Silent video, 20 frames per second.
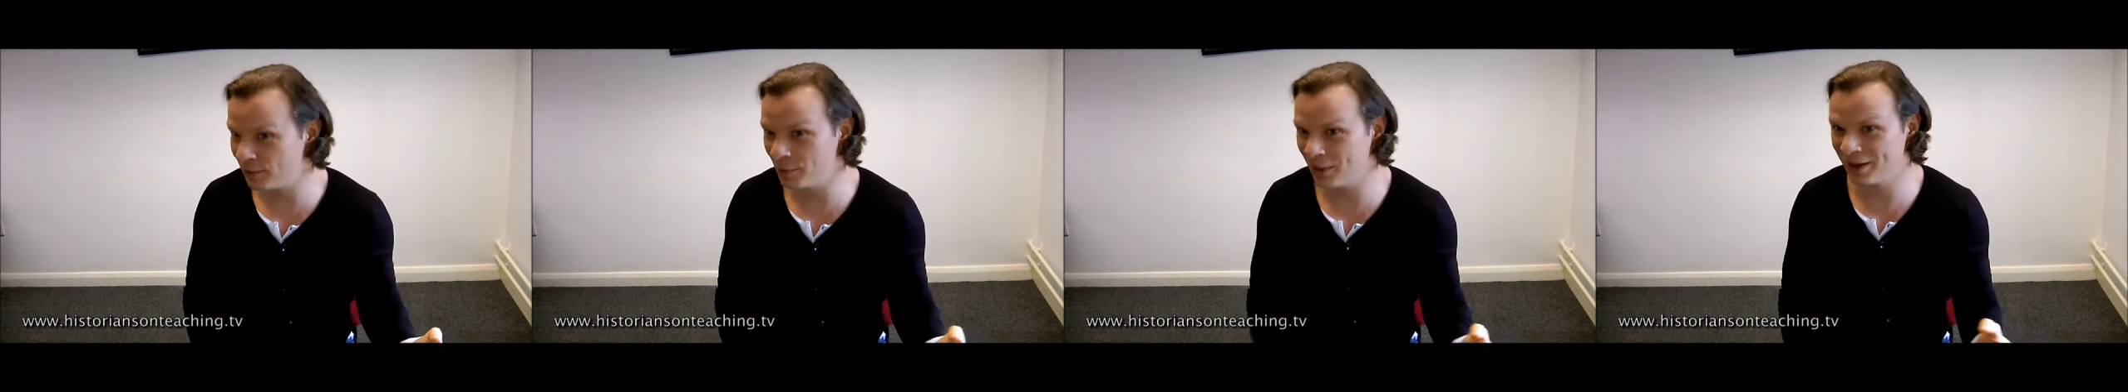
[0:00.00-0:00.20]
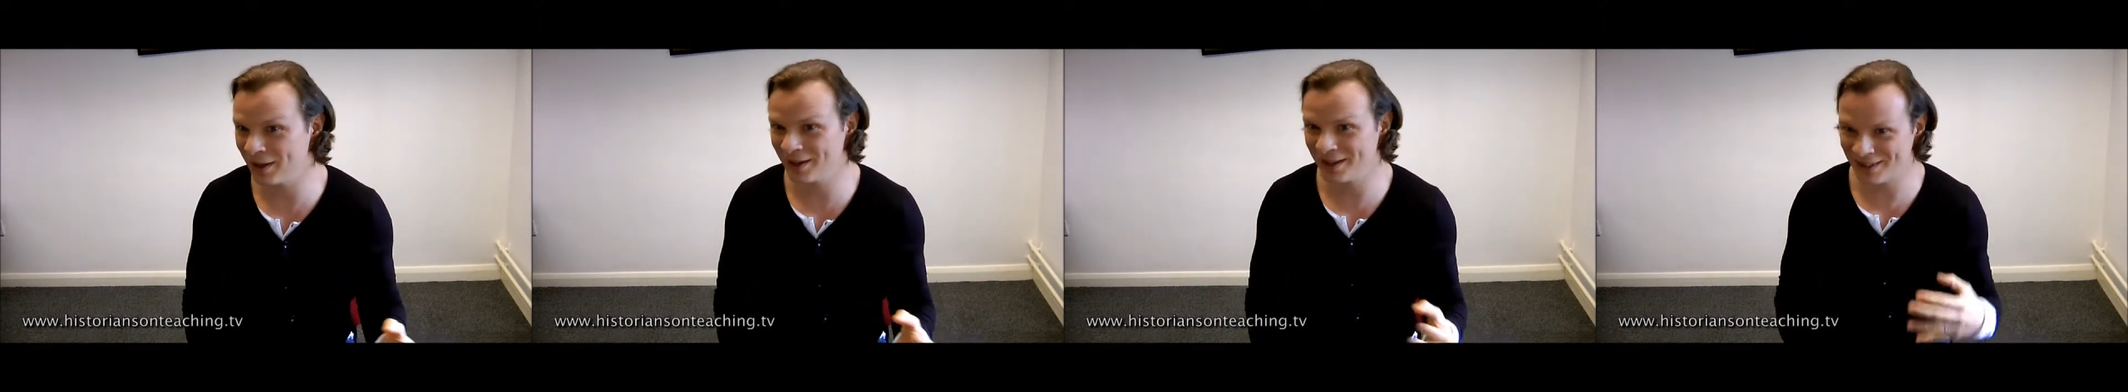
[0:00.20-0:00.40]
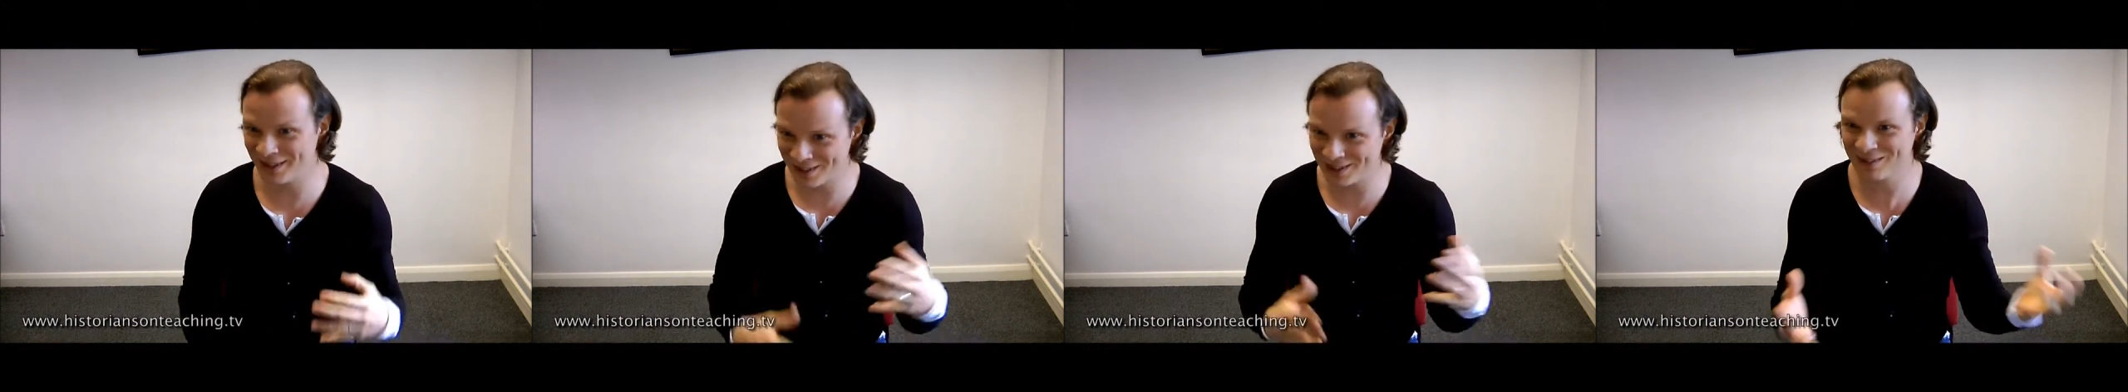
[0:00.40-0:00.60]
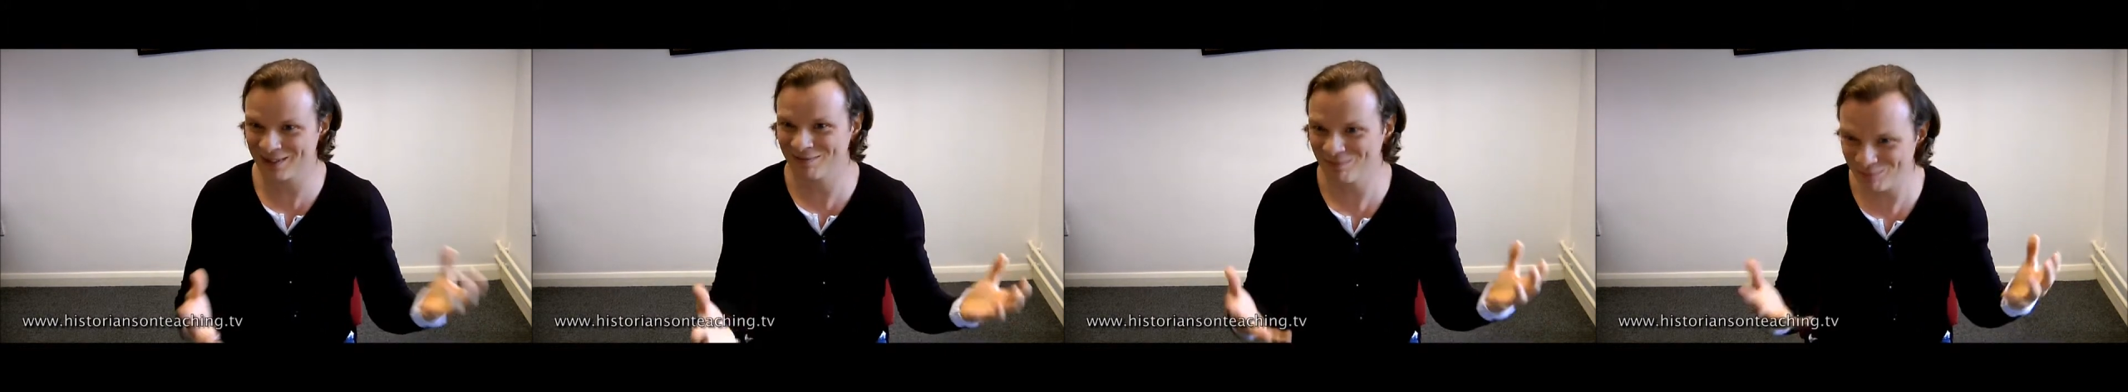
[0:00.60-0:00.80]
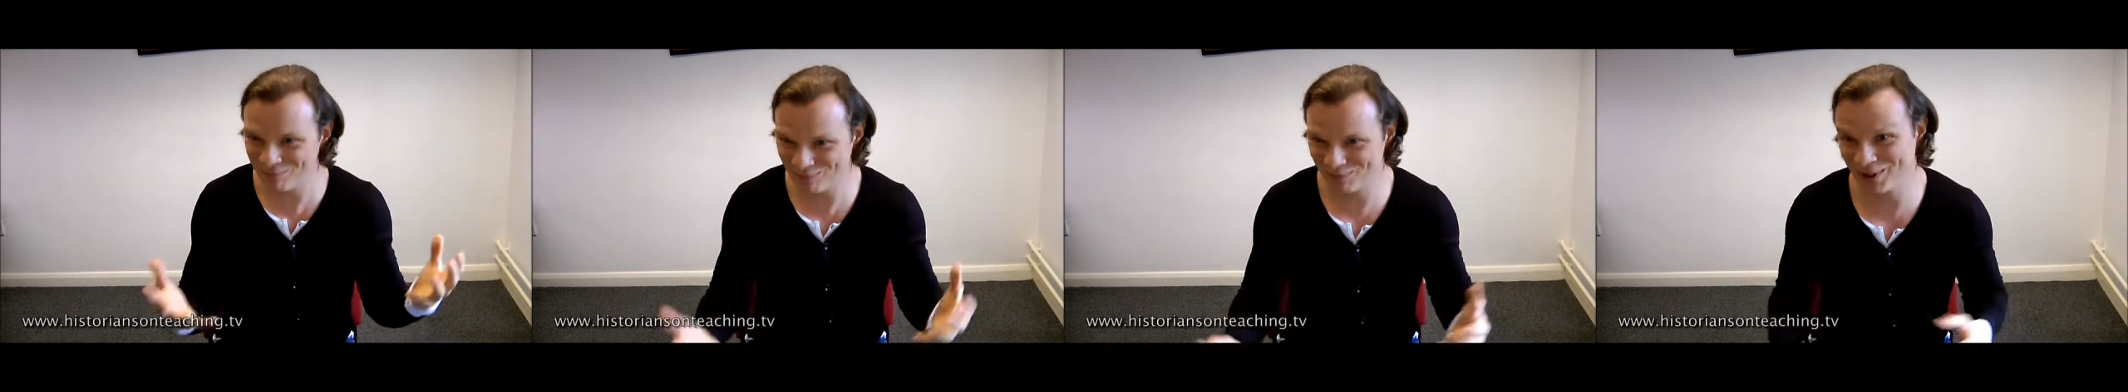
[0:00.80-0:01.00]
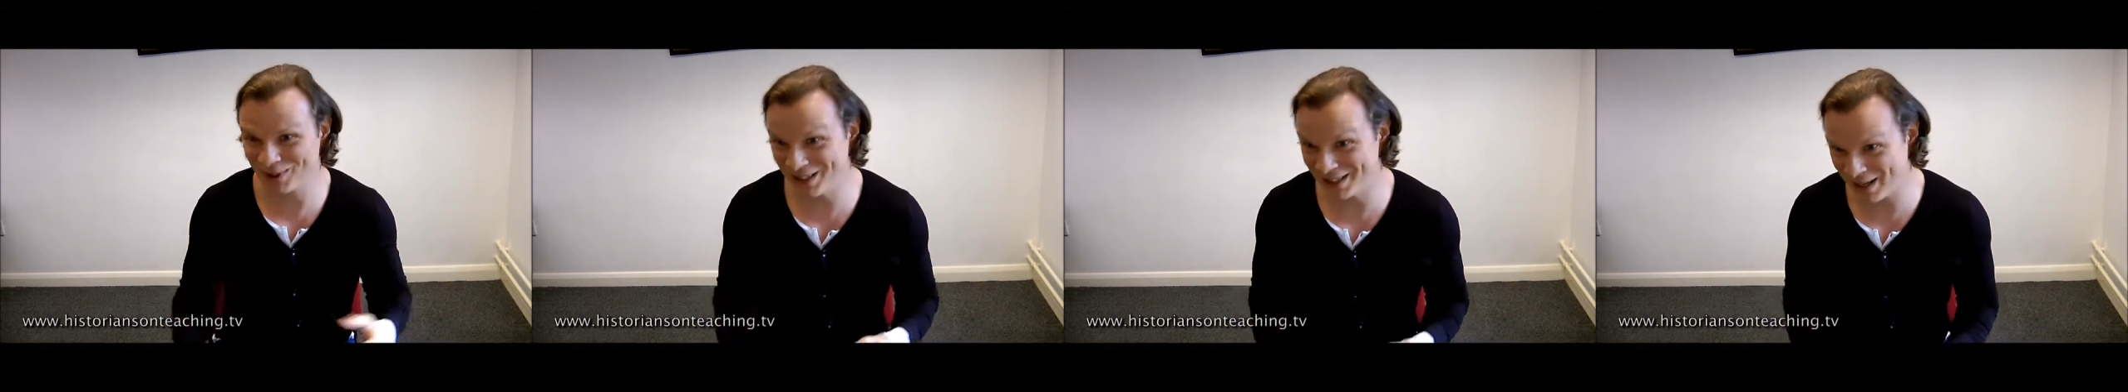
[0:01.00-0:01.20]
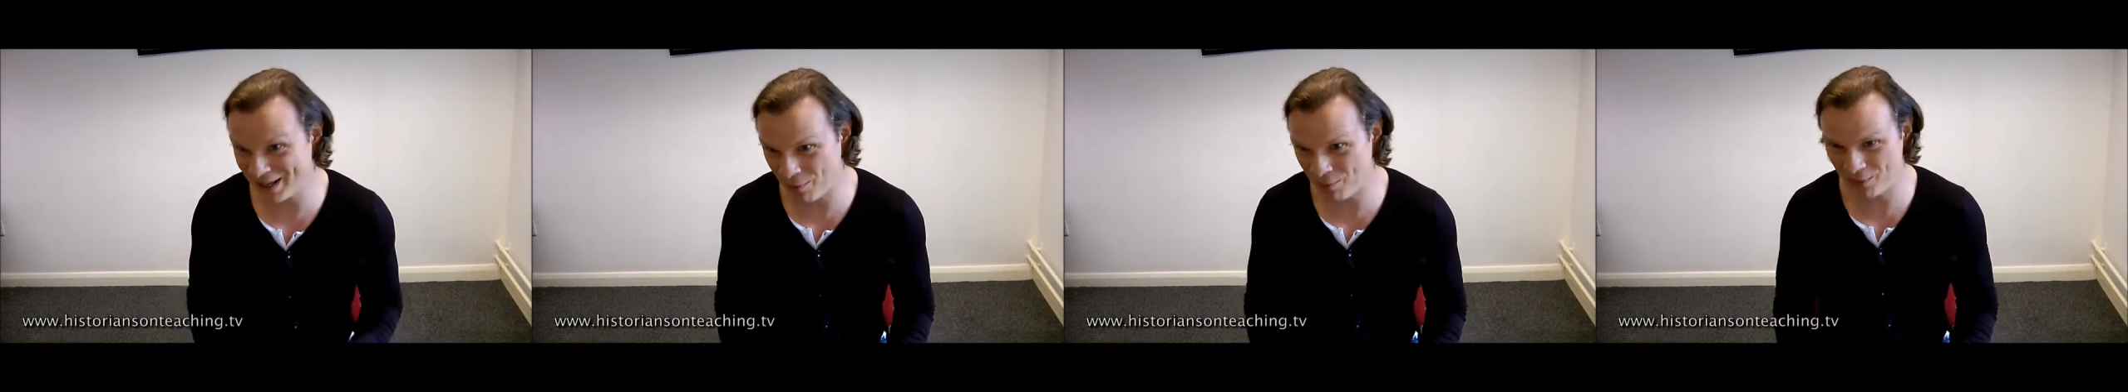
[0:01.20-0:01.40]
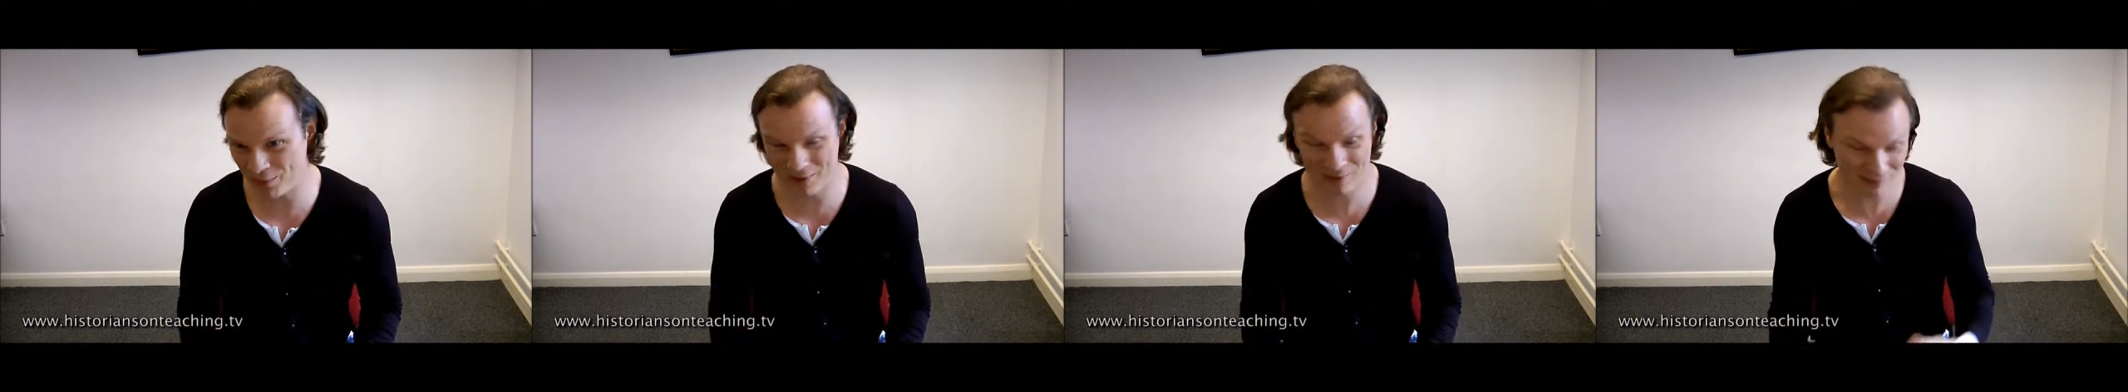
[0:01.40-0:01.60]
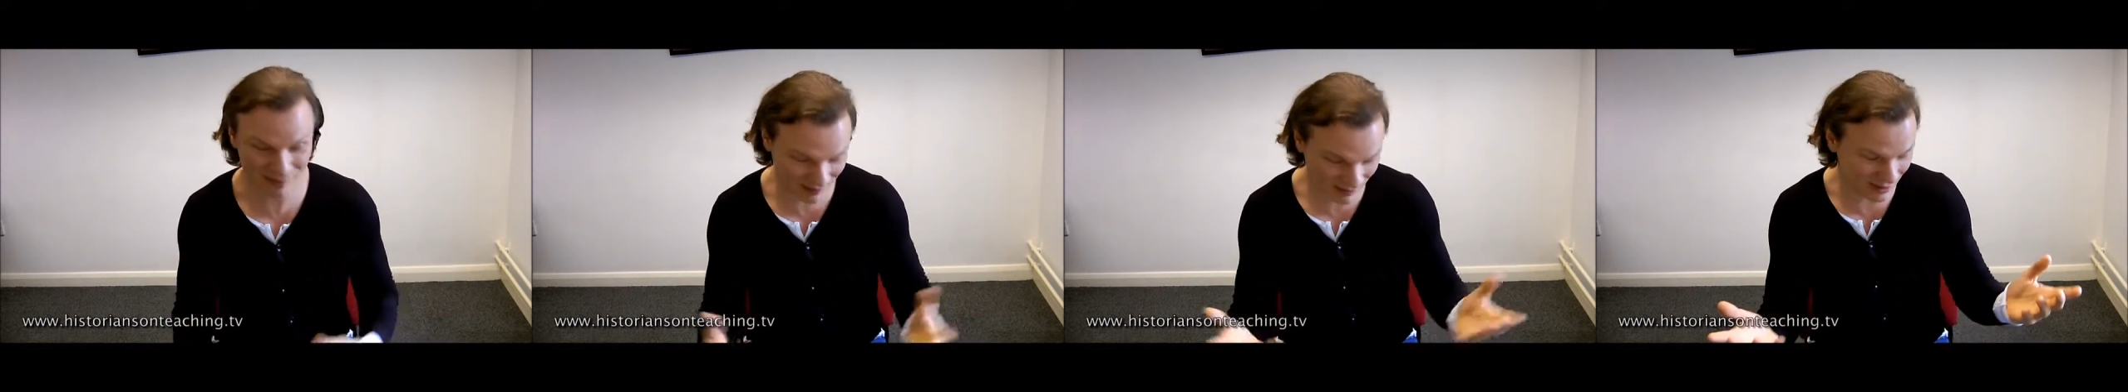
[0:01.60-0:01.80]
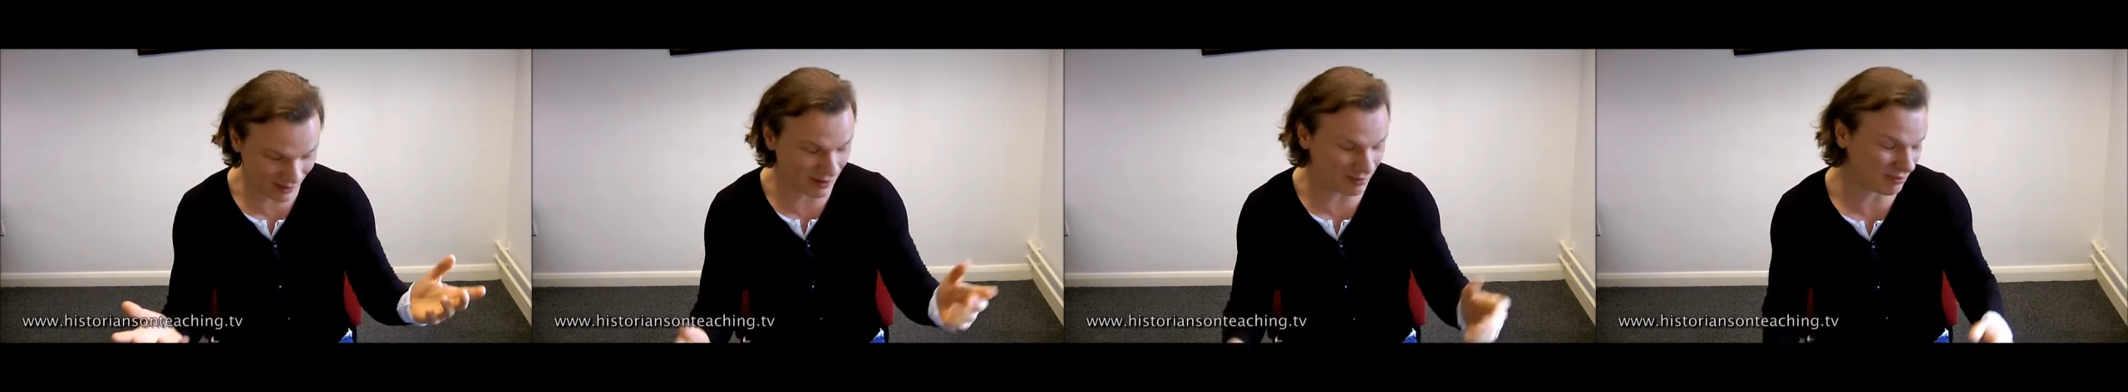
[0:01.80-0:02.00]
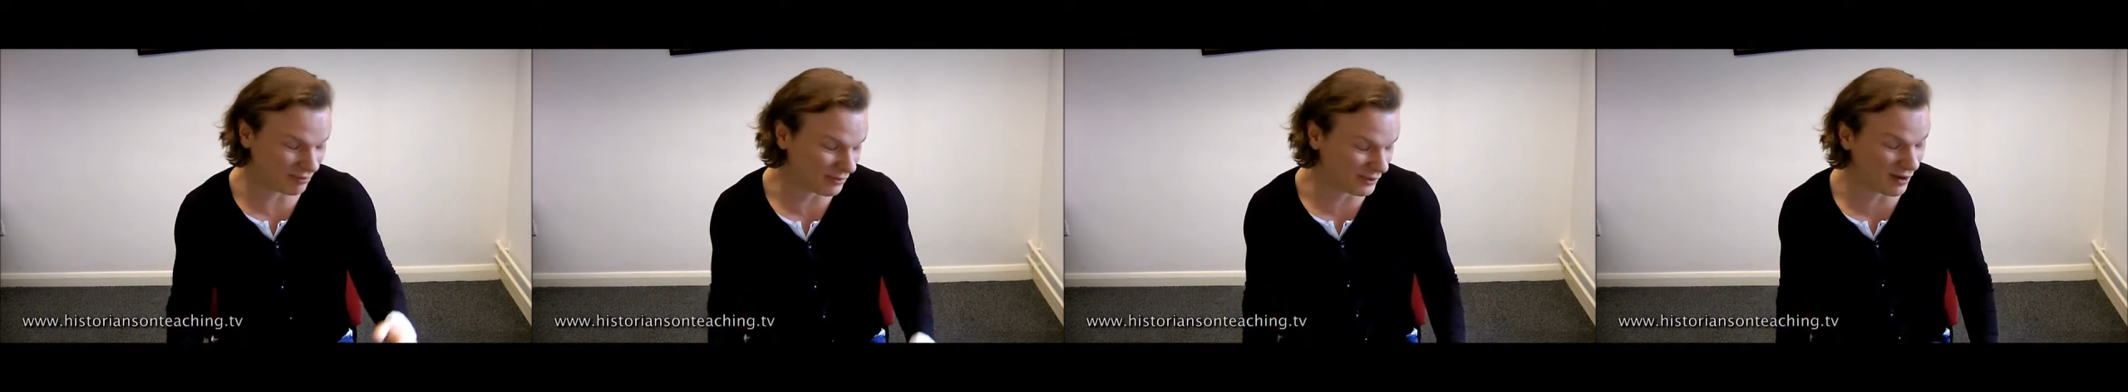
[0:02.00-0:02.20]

way that it's contemporary, uh,